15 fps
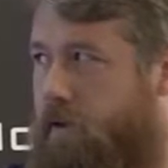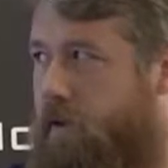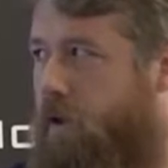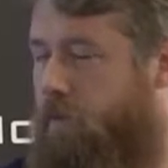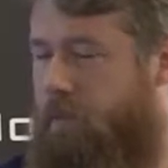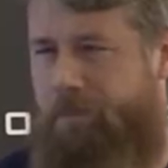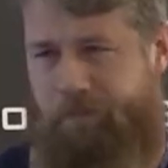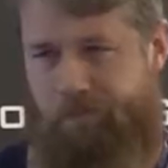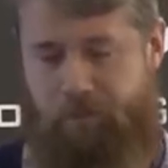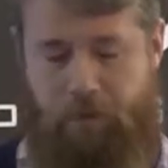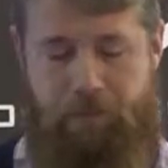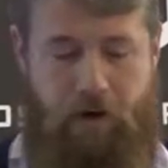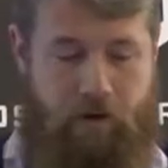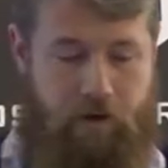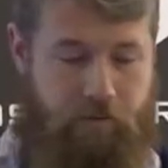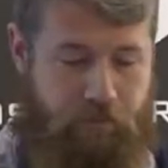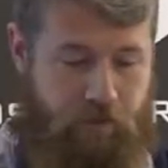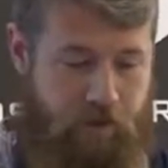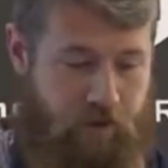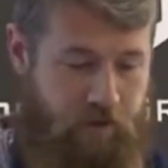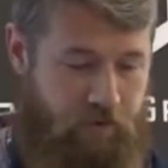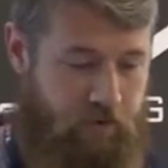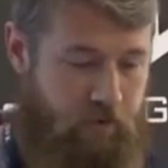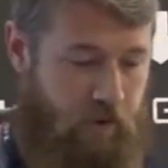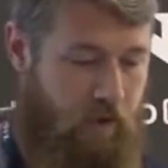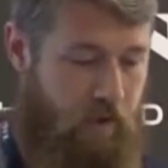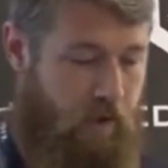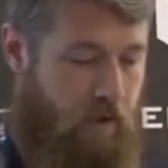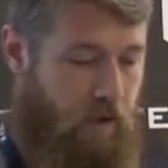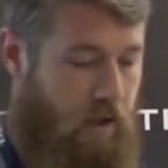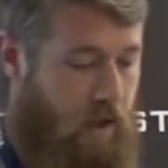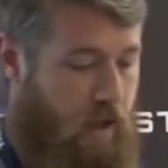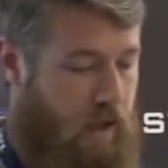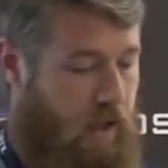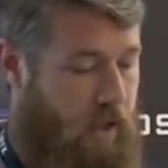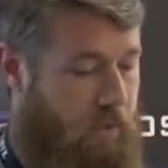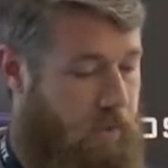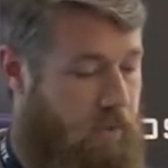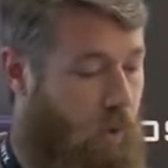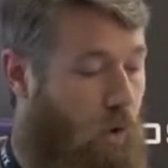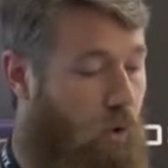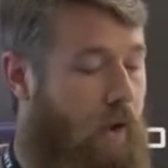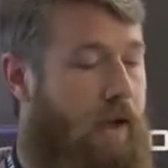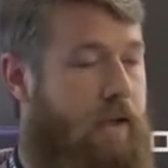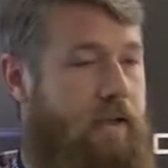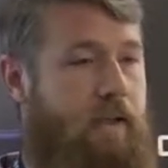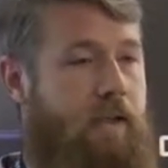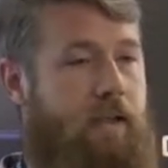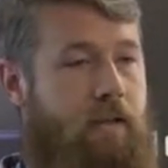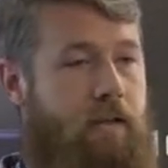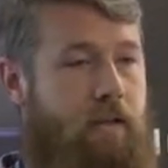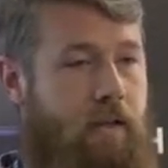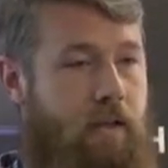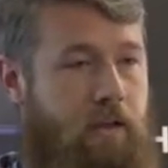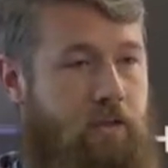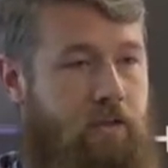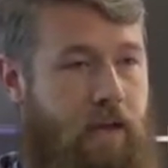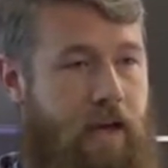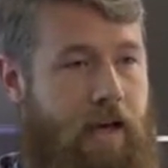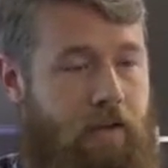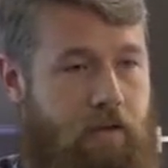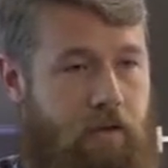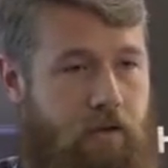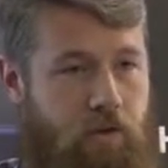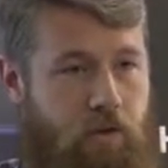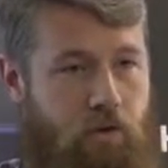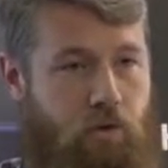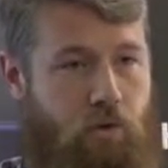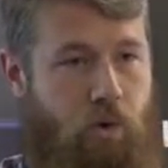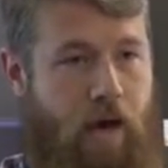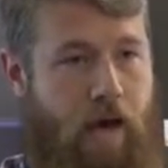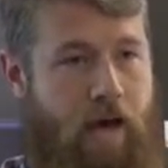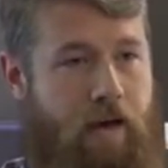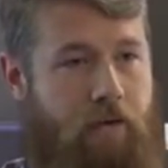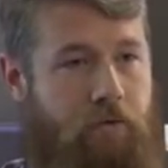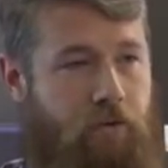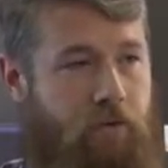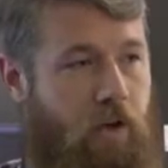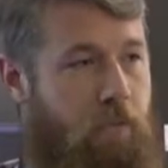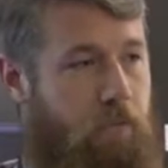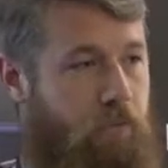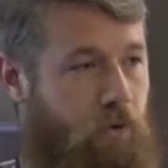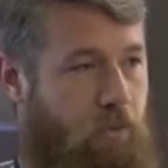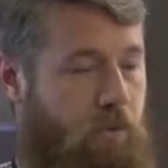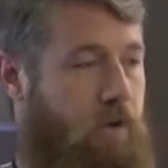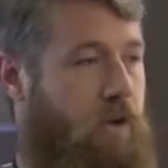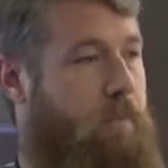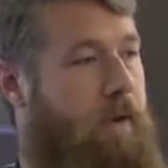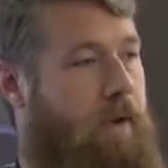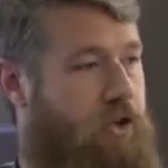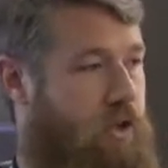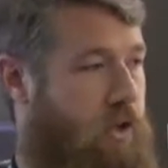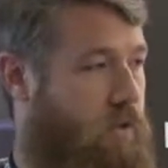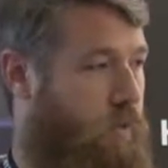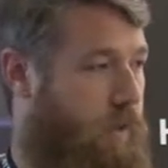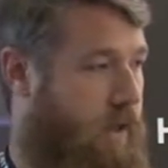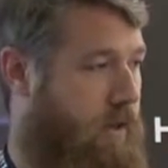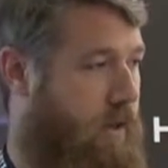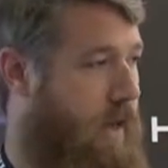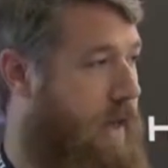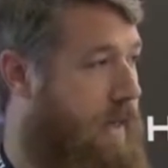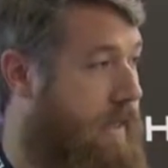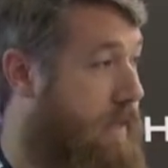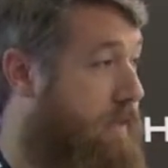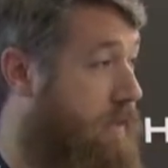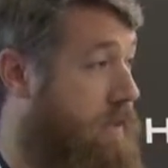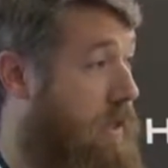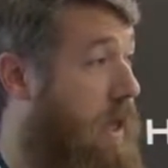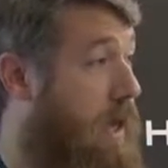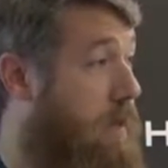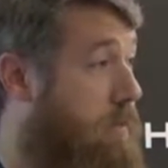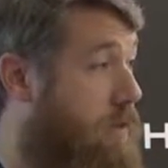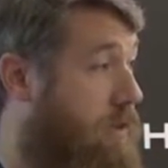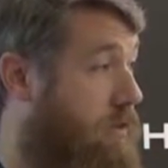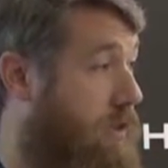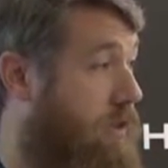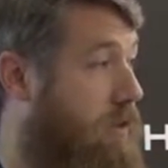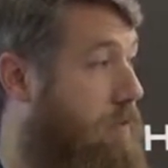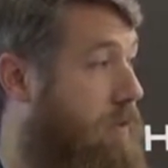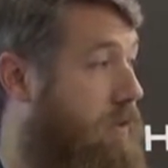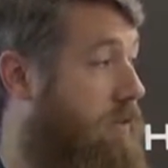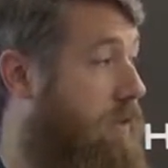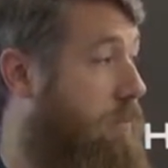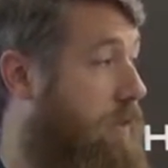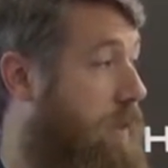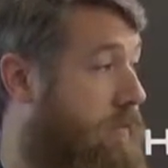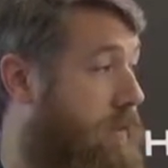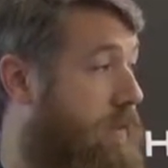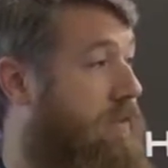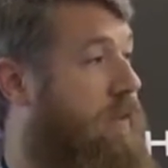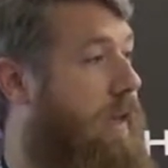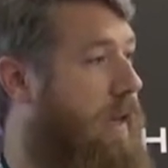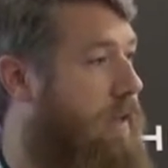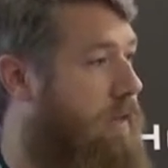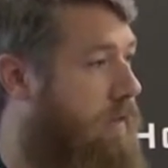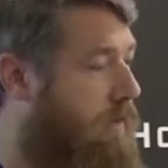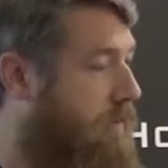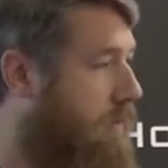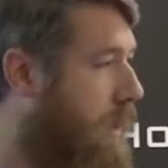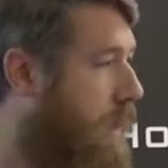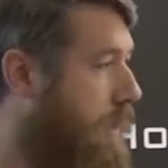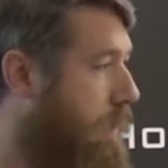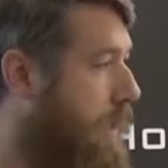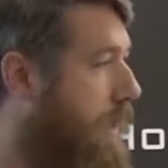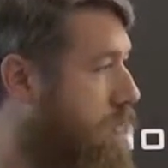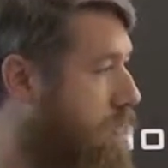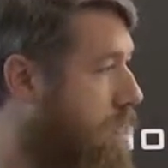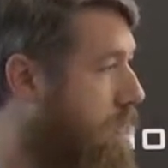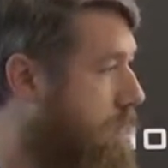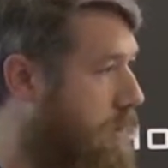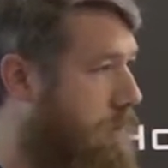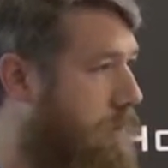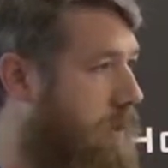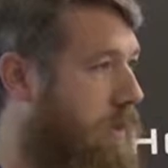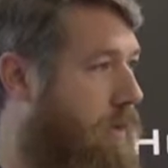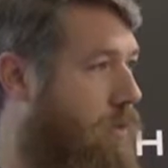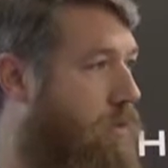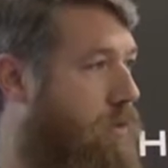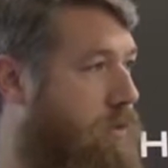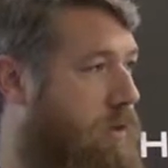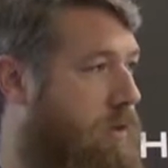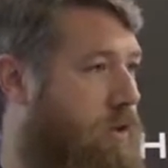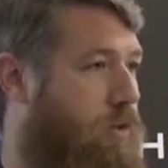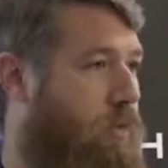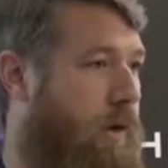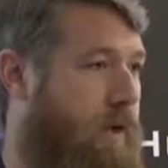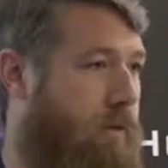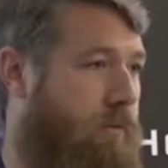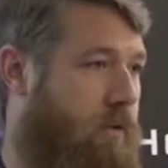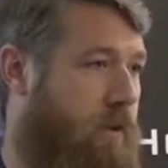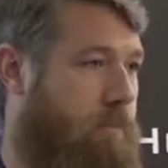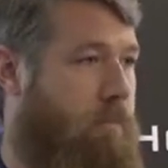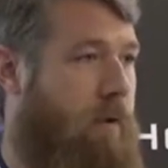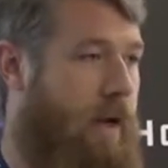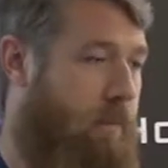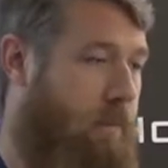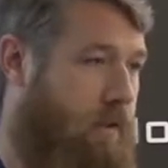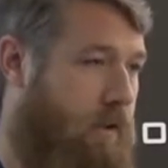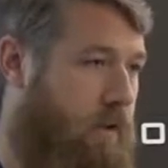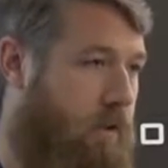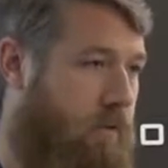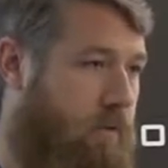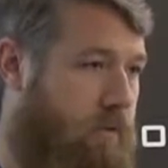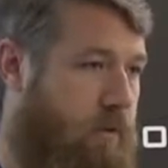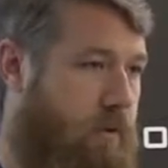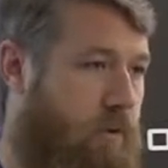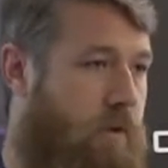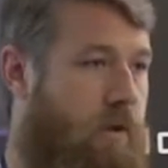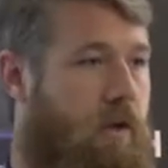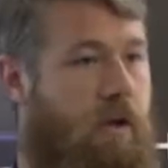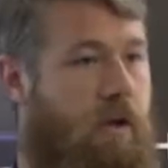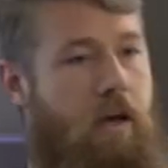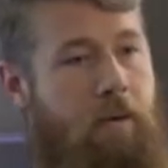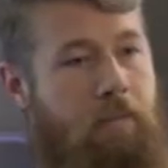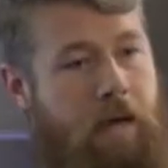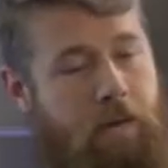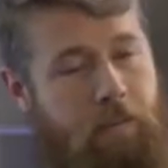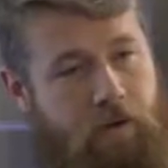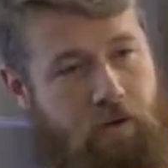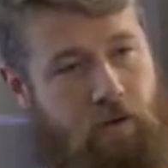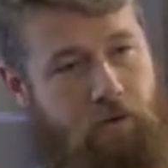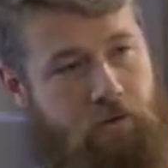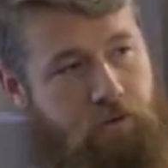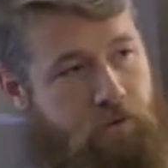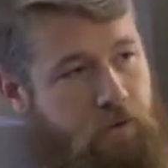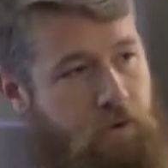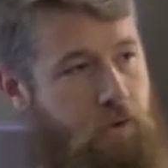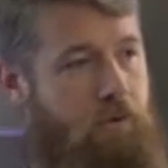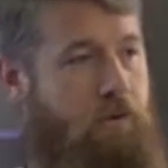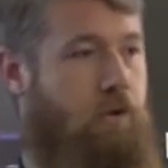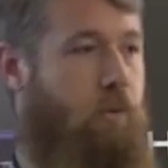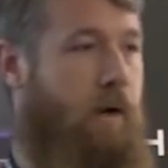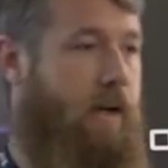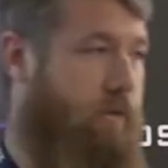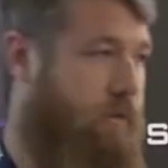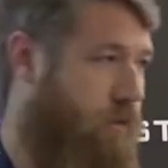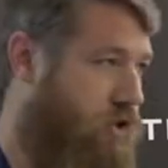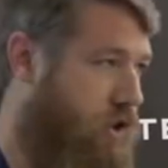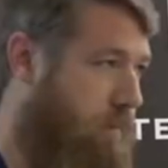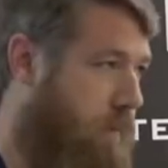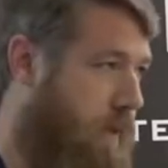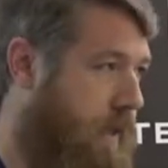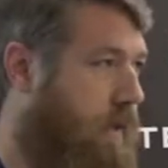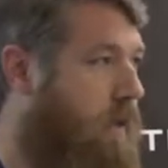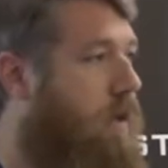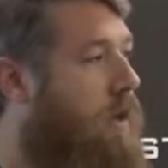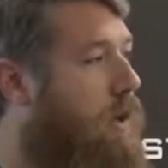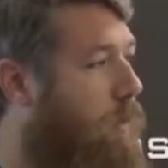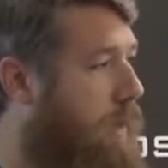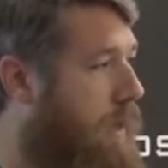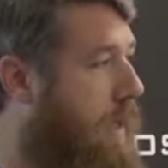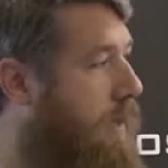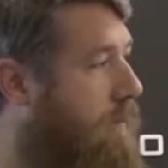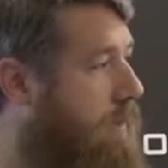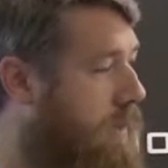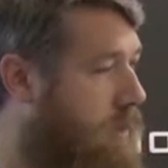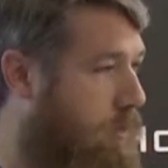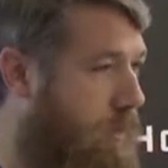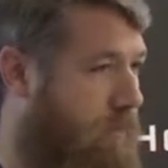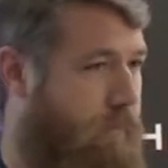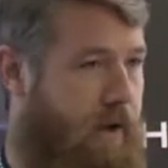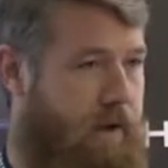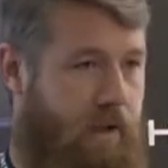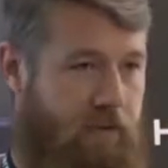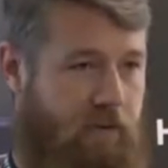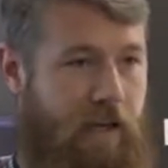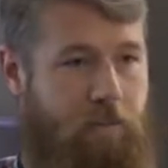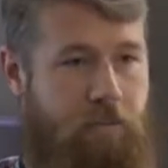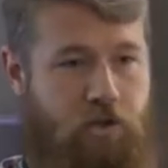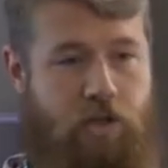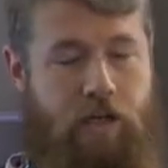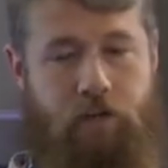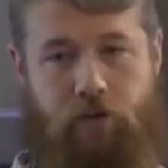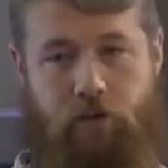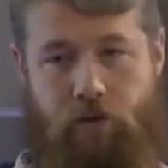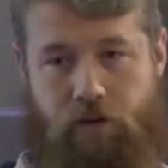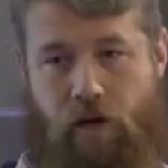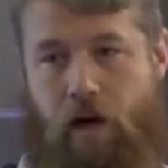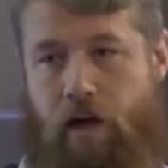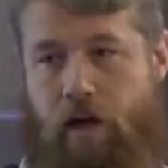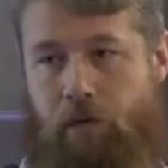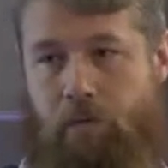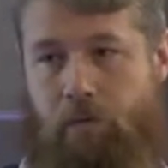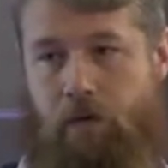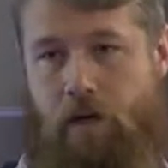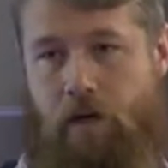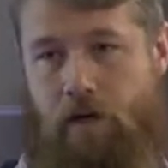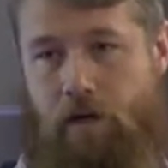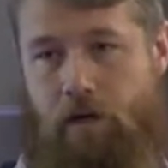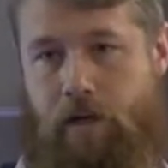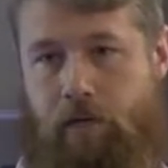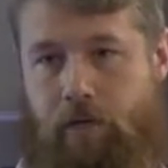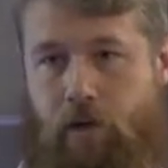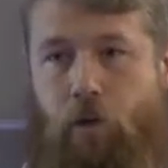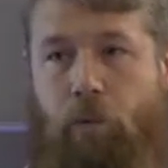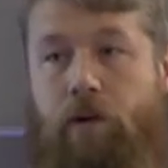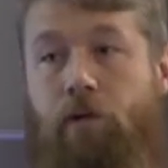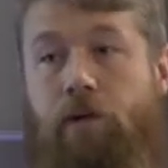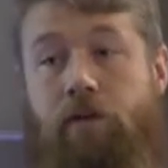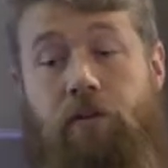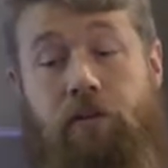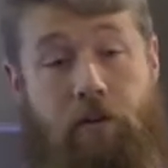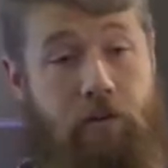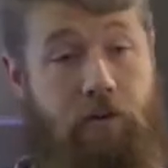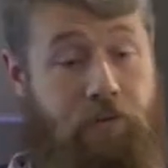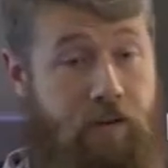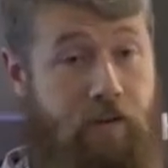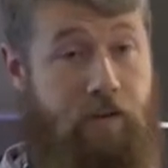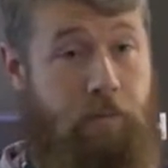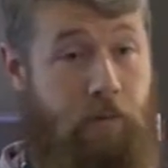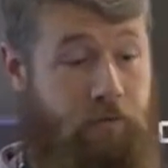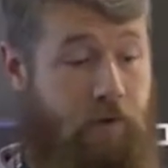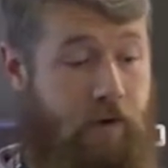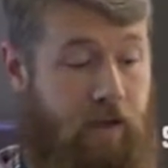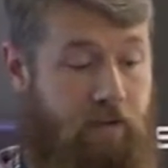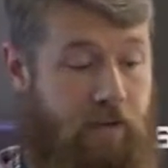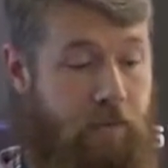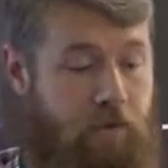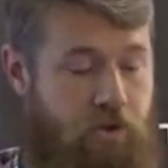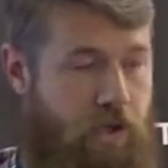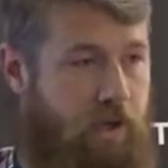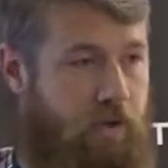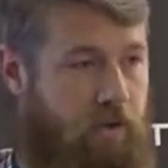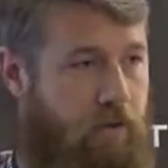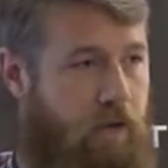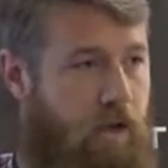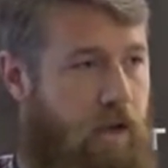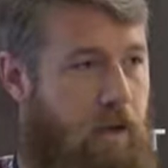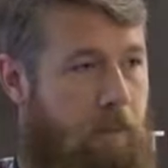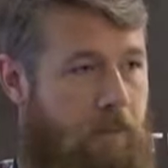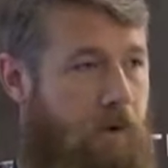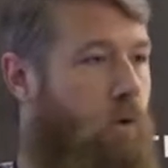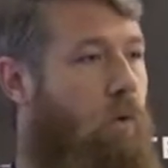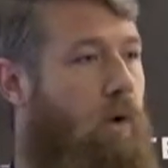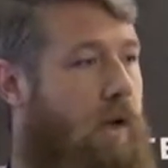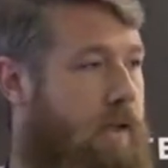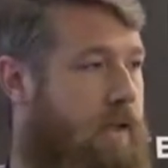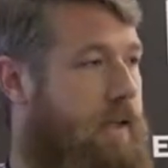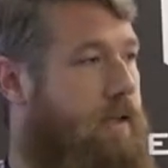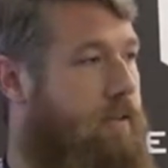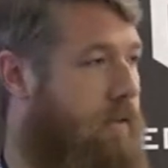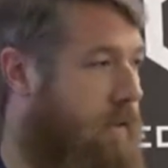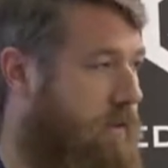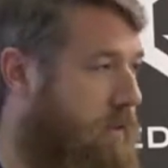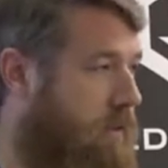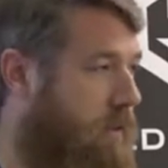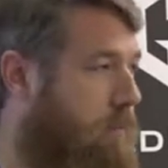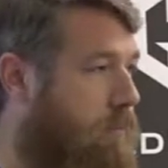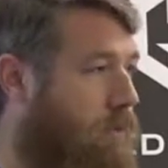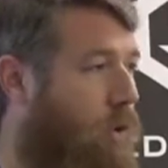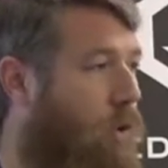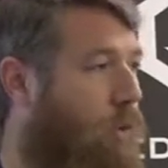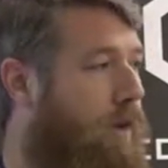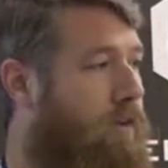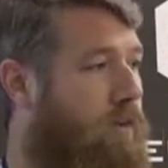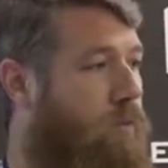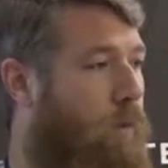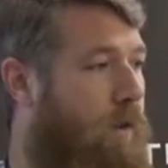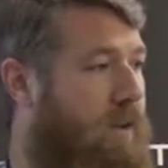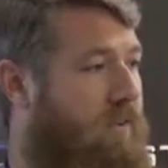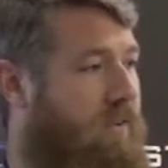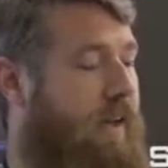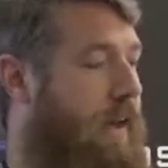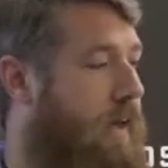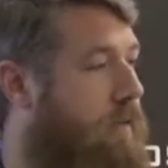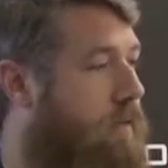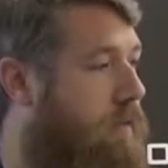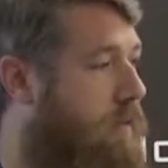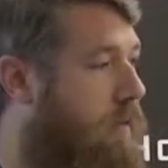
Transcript: you know, preparing for this. Uh, but the whole idea is that you have some form of automation where at any given time your system is in some given state. And this is kind of natural. You put in an order, you're waiting for the payment to go through, payment goes through, you're waiting for shipping. We kind of deal with finite state machines all the time, uh, even though we don't necessarily think of them as finite state machines. But the whole idea is that the system's always in one state,